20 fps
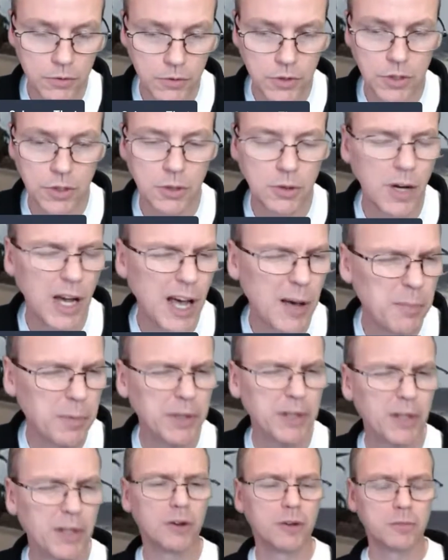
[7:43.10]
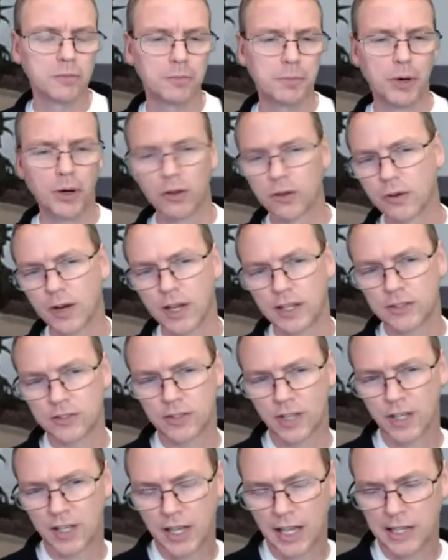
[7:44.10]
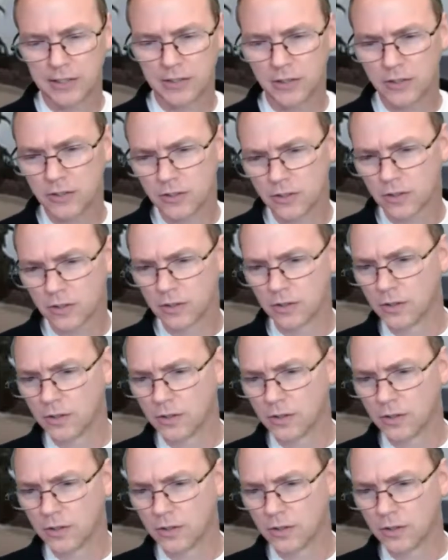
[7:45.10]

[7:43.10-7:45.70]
do you happen to own polarized sunglasses?